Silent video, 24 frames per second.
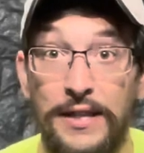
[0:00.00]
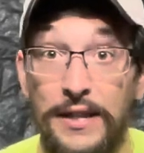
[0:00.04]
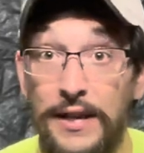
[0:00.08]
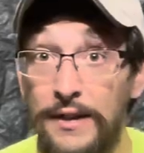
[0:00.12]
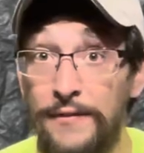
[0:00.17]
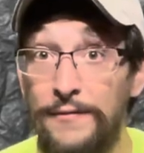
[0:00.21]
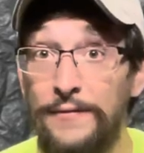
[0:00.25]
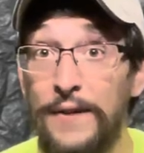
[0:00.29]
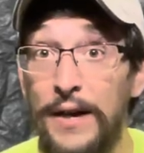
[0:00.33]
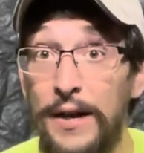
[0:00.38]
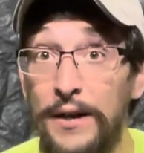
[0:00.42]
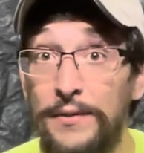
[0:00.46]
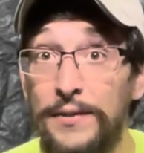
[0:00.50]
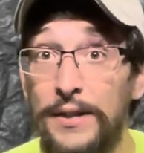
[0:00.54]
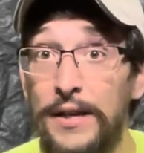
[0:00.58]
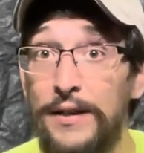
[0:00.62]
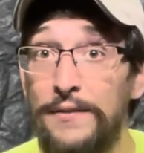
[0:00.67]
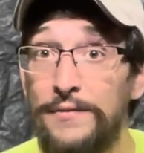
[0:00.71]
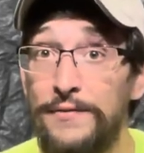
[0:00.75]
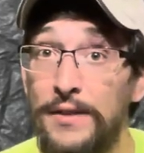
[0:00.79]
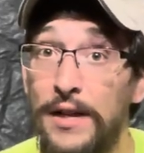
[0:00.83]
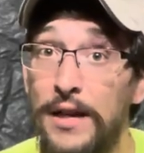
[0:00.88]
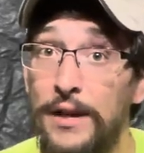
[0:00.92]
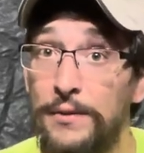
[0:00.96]
I found that
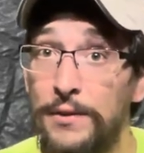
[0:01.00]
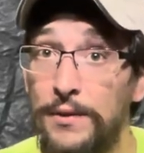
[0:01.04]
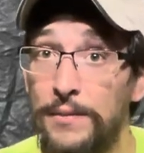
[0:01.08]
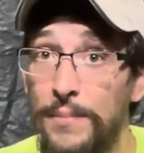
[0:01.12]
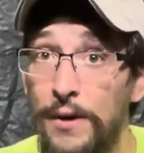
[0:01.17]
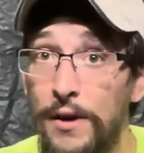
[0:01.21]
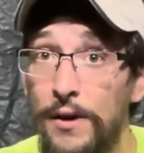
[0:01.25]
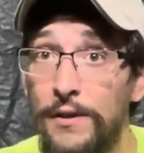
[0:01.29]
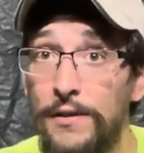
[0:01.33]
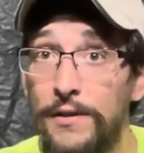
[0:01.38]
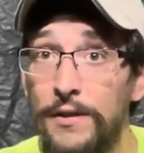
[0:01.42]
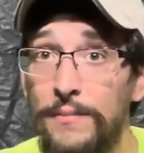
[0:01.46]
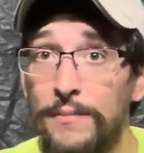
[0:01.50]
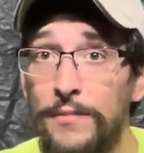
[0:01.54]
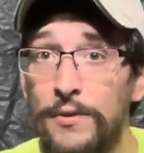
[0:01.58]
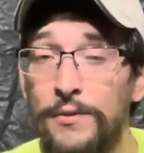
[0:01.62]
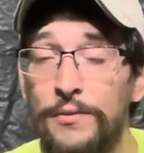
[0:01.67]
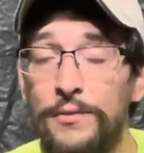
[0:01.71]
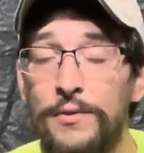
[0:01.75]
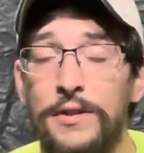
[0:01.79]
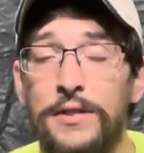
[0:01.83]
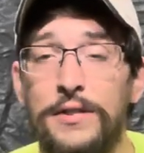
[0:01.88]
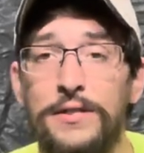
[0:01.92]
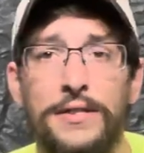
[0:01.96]
flywheel part number
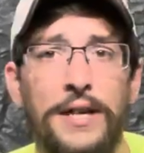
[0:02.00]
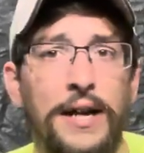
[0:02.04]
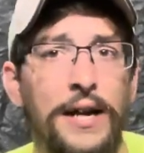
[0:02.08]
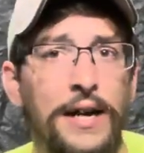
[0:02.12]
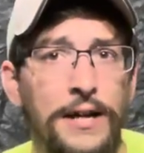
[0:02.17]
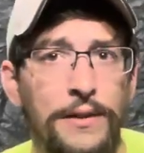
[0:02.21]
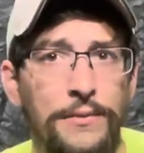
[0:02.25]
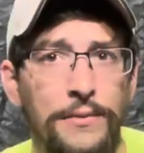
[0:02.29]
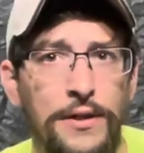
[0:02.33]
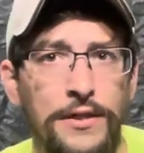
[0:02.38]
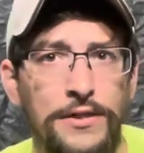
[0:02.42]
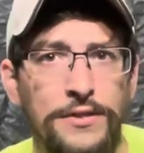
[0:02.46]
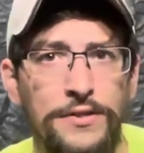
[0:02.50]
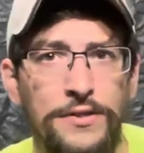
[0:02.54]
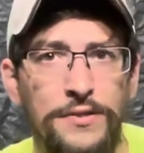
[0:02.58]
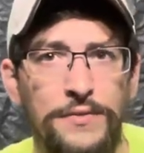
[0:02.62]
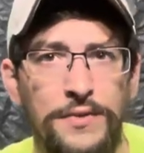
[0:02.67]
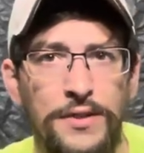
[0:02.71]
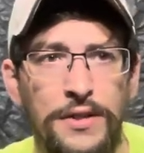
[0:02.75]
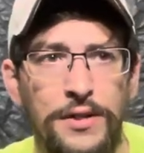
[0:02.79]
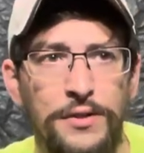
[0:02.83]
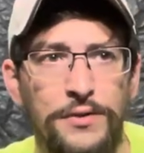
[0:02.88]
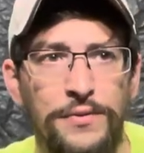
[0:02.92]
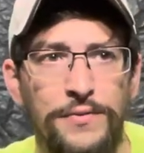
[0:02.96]
was I had watched a
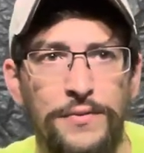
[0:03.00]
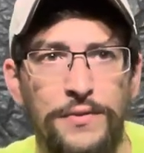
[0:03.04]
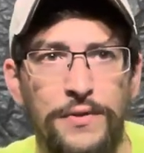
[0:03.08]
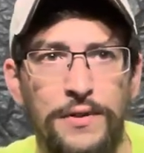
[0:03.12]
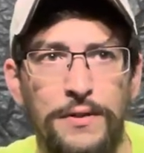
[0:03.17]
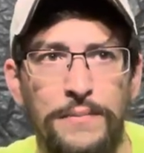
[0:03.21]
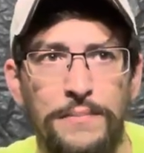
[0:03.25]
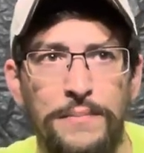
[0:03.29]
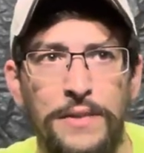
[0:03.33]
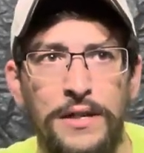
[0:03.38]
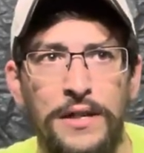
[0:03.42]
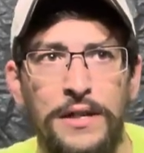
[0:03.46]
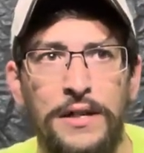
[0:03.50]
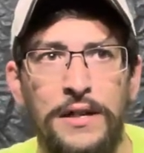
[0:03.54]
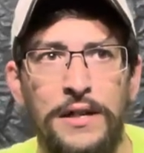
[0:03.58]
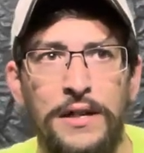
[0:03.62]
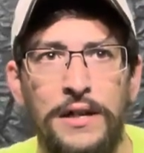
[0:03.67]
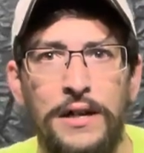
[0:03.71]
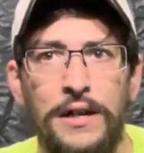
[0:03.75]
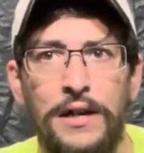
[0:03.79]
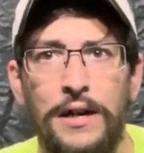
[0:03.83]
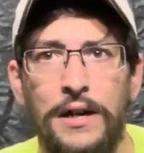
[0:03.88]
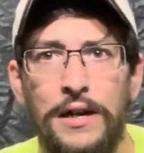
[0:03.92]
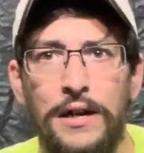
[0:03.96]
video from,
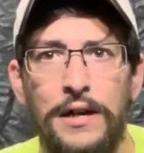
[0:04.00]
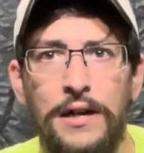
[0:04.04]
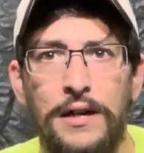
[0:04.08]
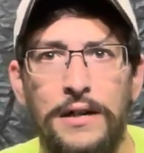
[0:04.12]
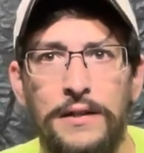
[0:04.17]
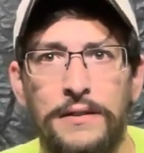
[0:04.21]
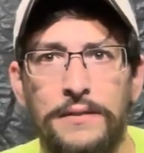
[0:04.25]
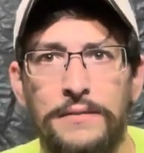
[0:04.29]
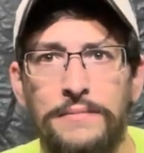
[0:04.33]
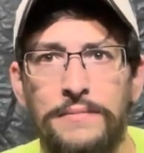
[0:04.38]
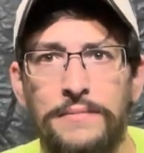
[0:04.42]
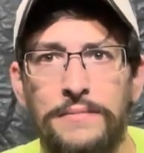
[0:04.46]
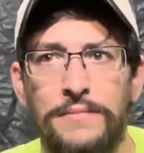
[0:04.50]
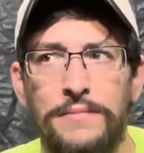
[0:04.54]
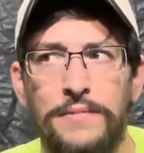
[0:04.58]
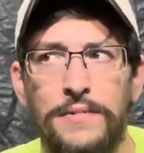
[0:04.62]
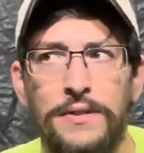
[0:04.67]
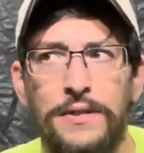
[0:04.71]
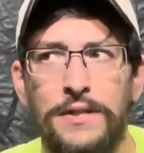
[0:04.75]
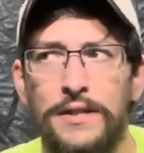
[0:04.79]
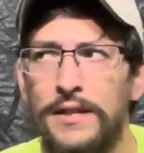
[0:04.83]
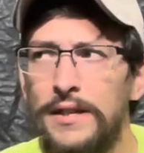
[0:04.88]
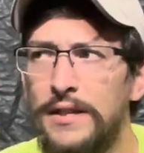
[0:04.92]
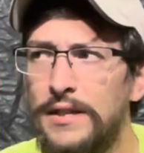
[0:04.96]
I
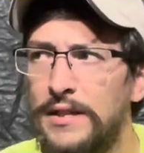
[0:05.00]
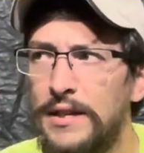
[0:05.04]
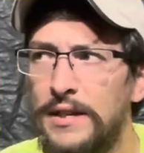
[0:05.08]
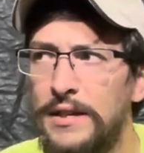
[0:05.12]
think the guy,